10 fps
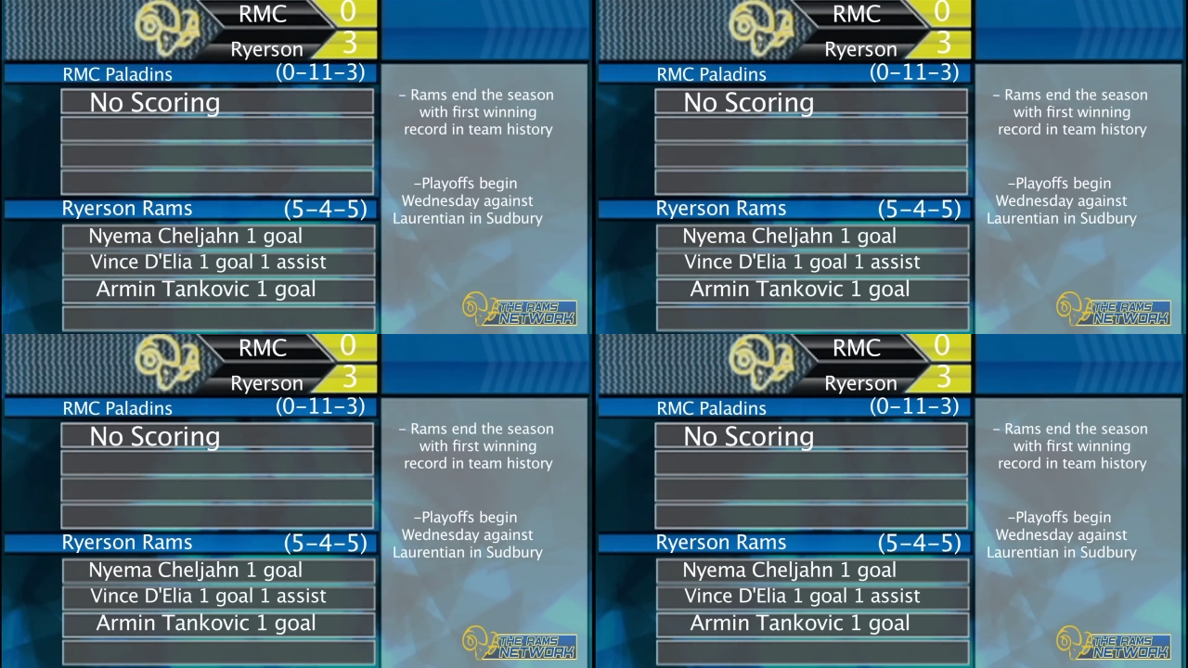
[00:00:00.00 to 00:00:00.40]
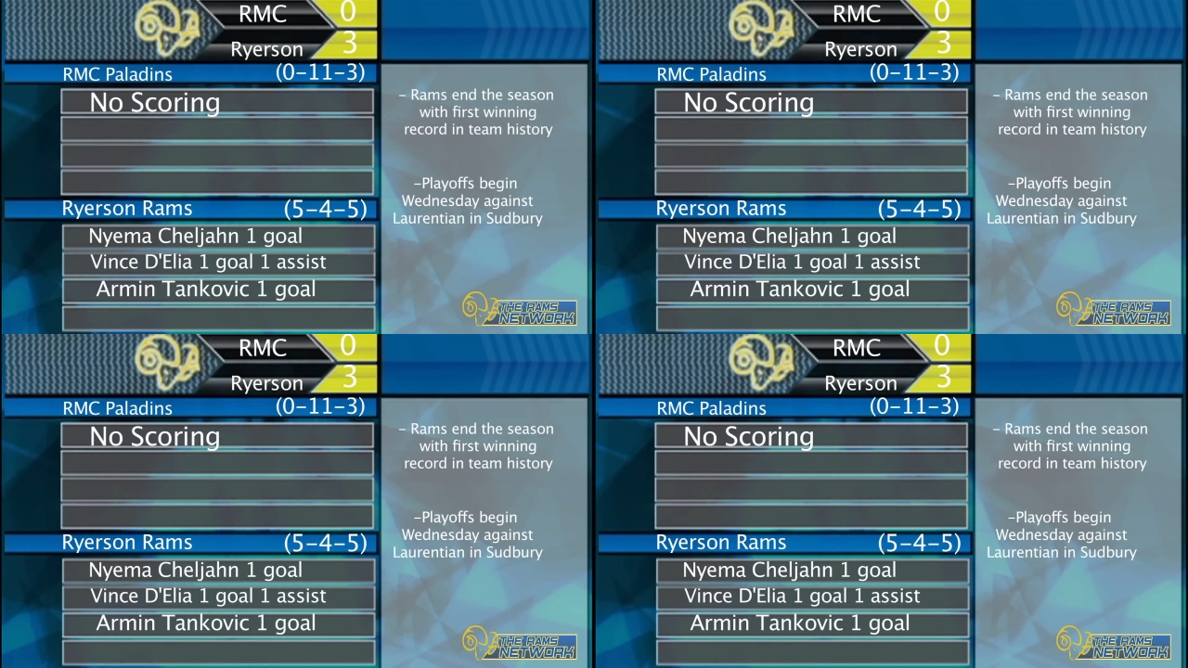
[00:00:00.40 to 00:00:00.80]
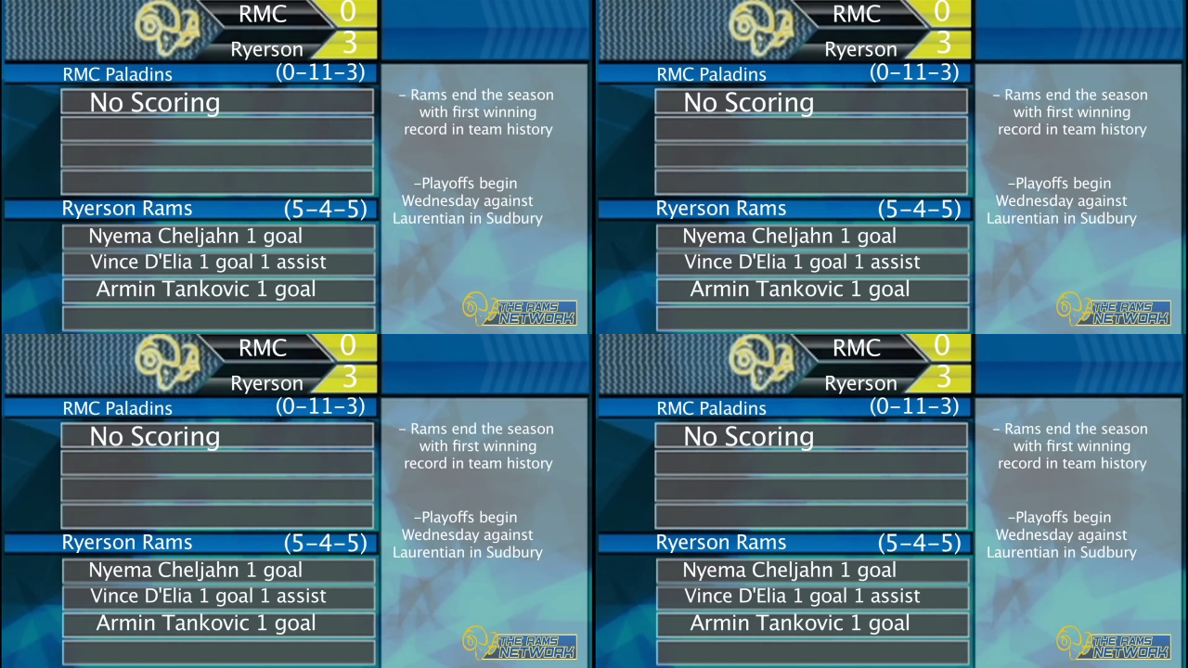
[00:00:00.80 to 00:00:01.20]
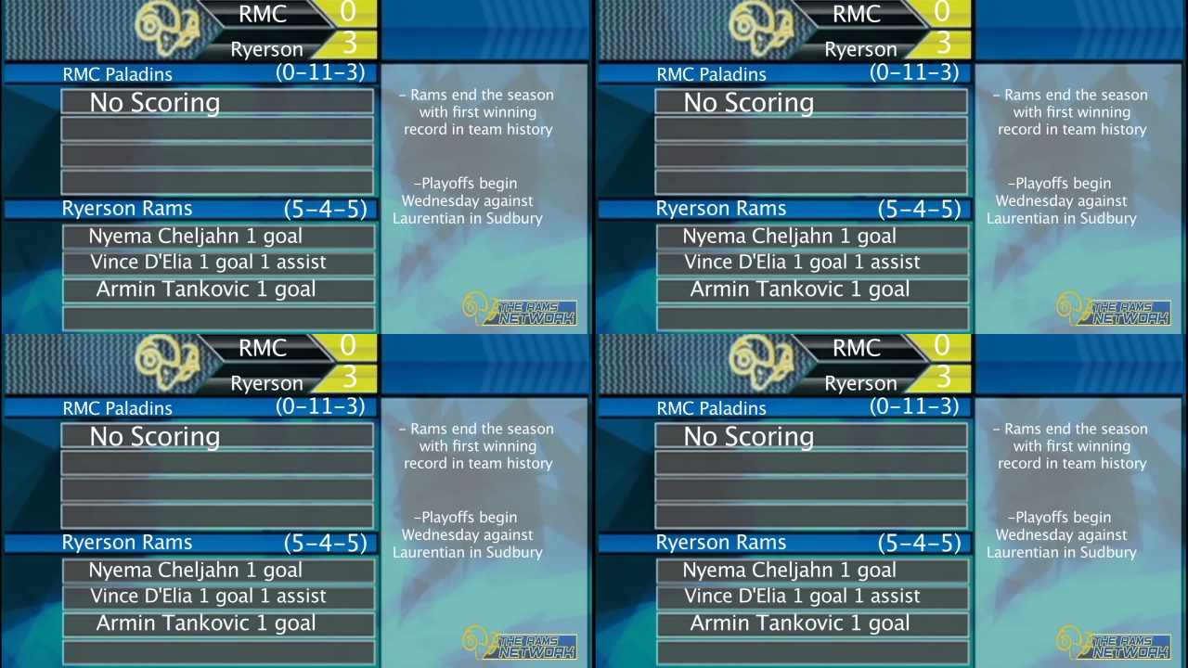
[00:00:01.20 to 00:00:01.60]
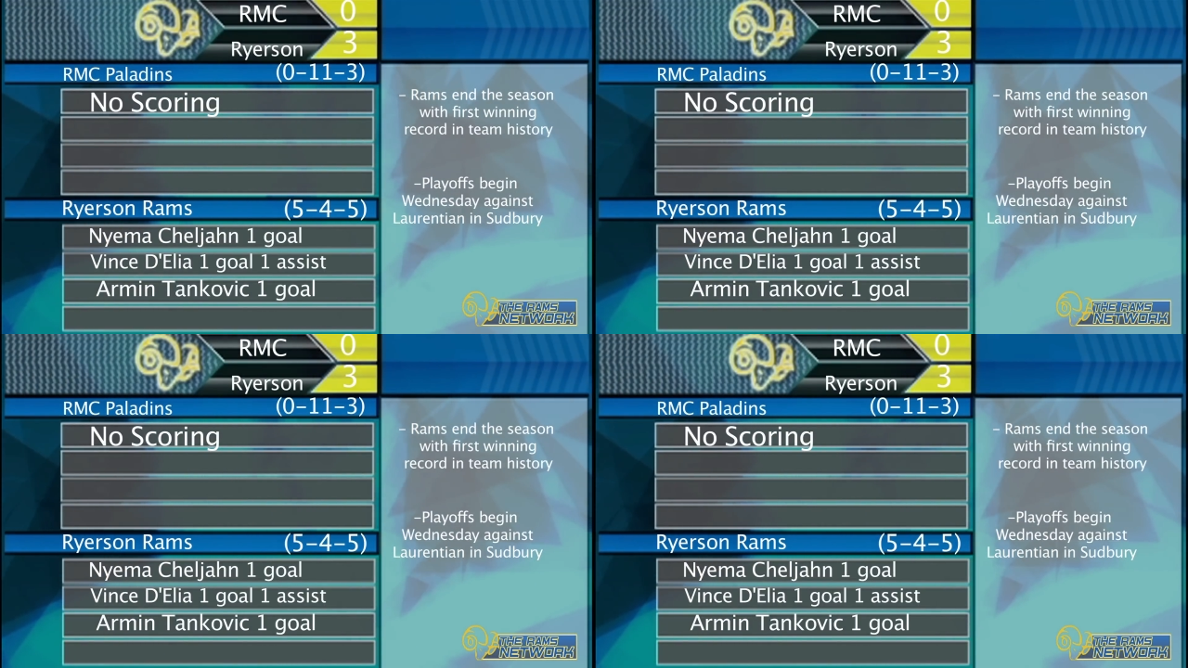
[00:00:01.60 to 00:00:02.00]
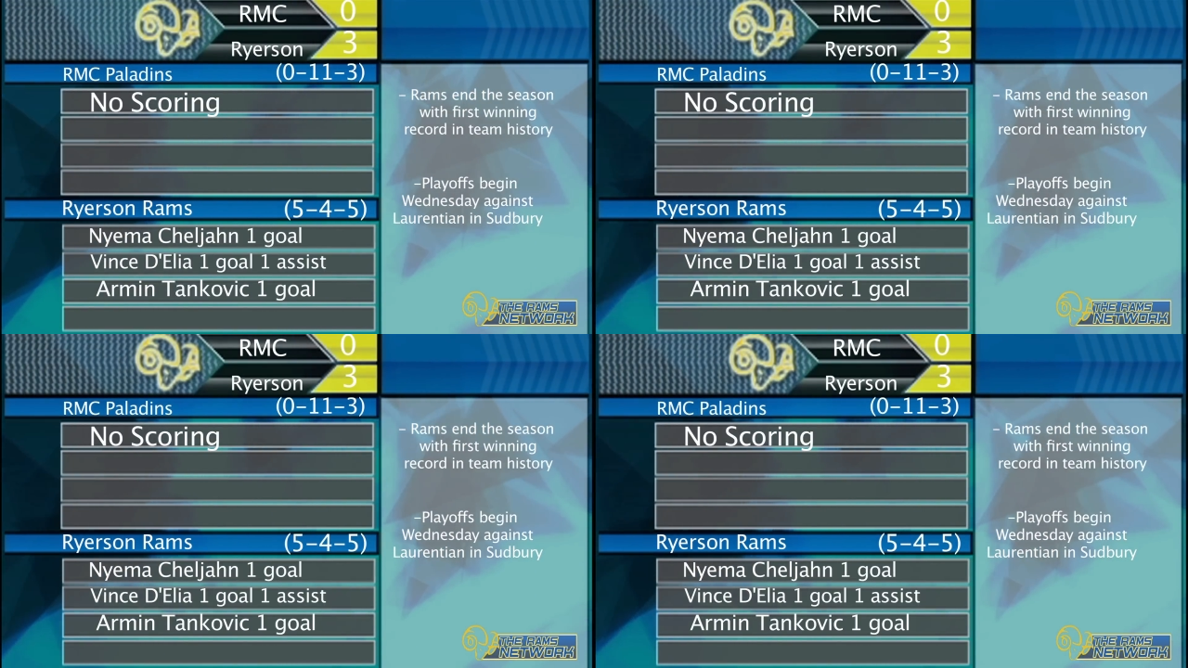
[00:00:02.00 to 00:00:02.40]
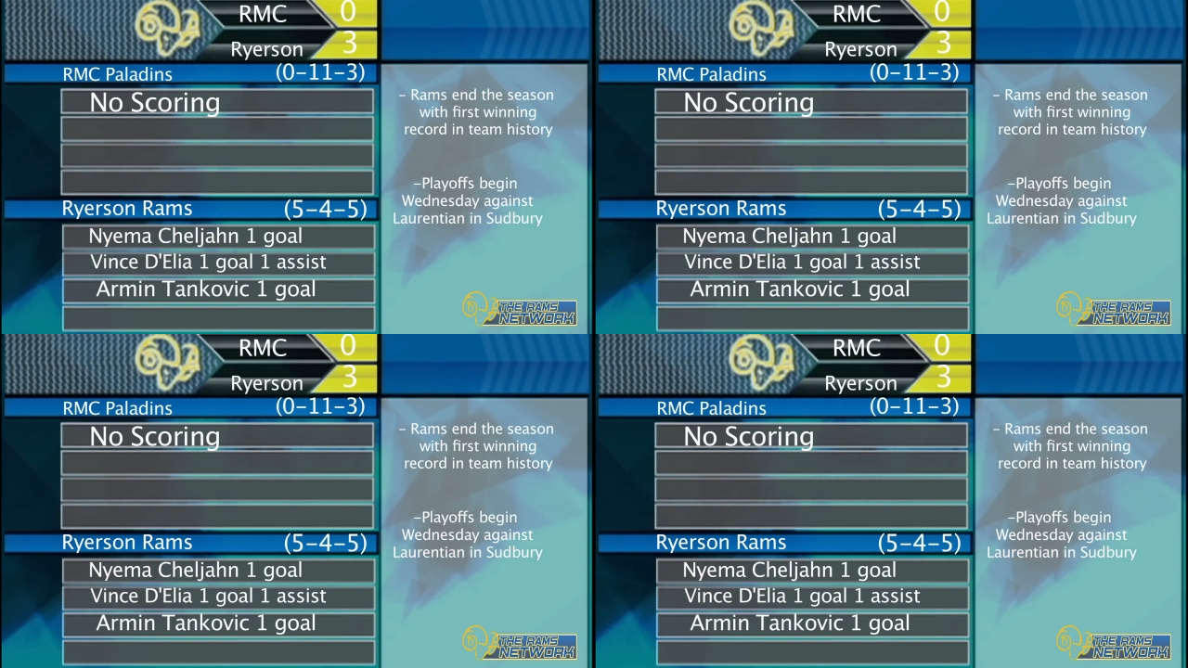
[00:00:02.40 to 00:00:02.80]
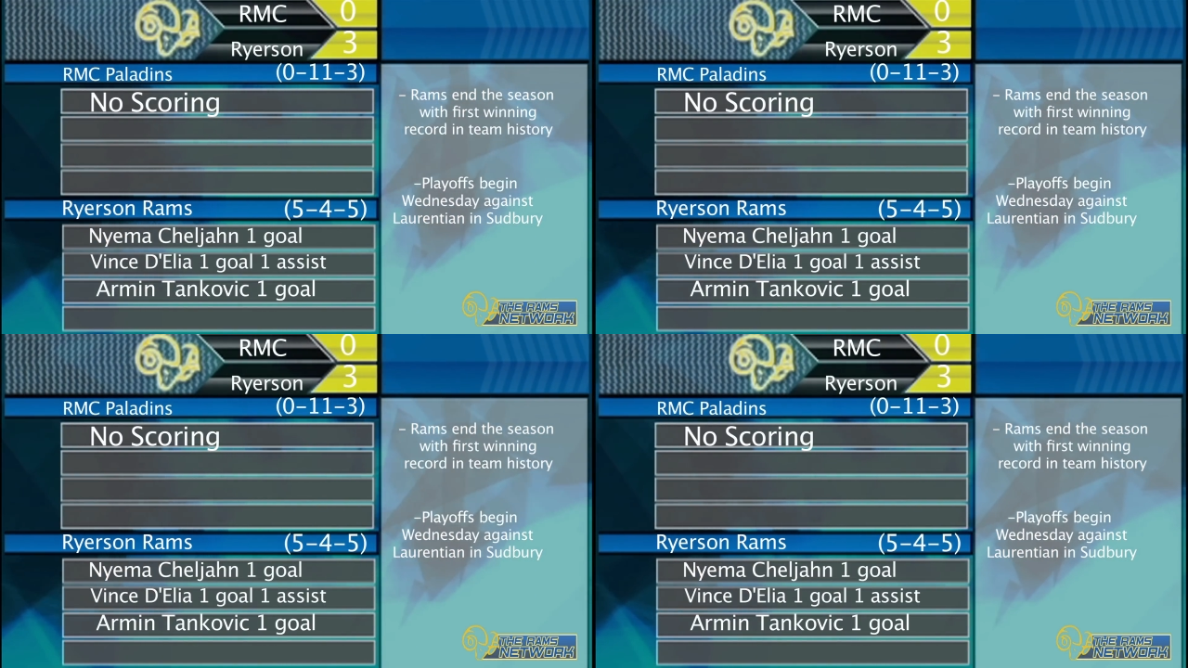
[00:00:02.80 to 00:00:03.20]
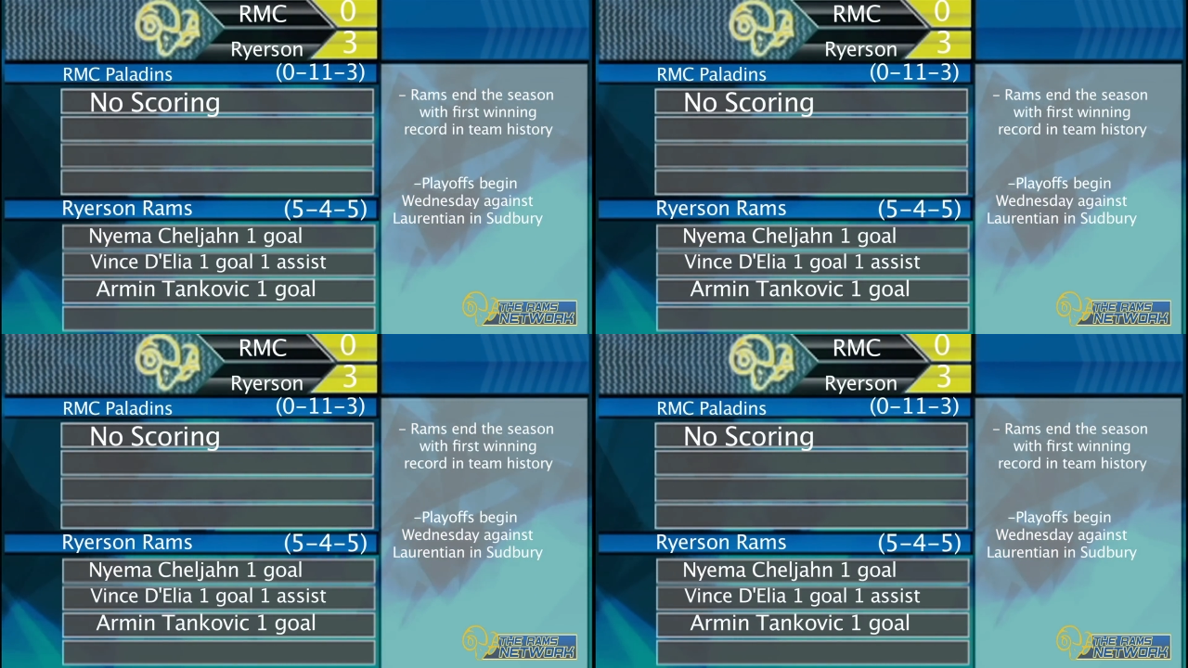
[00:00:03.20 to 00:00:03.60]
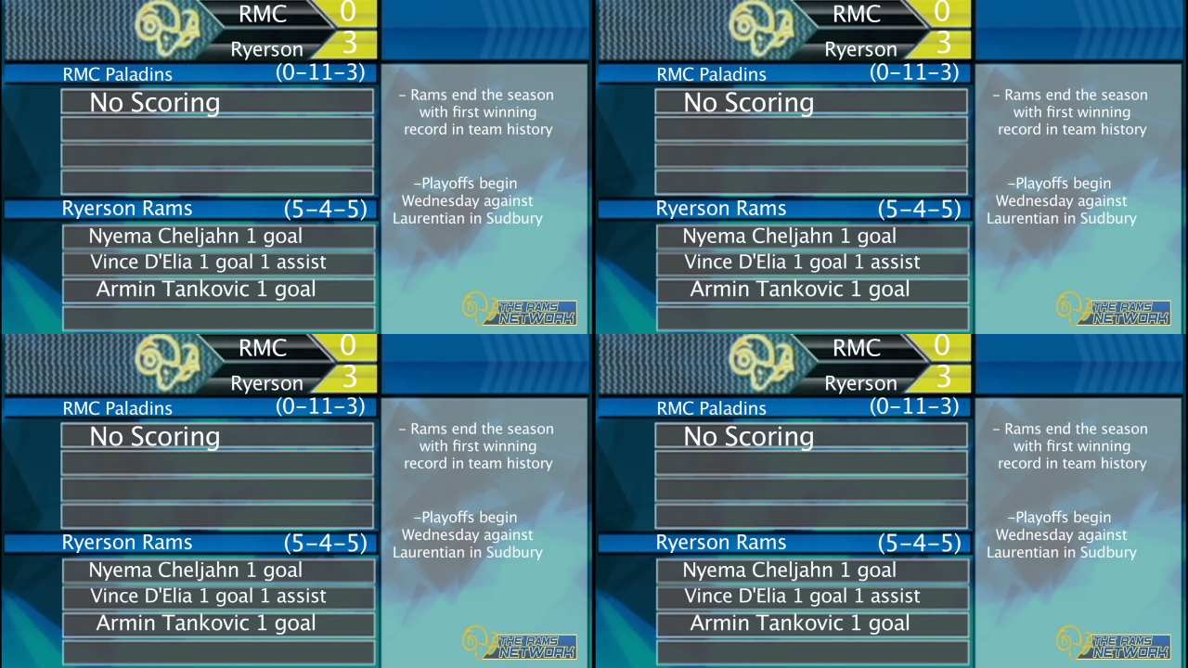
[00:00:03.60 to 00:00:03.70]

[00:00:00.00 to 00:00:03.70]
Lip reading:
(no speaker visible)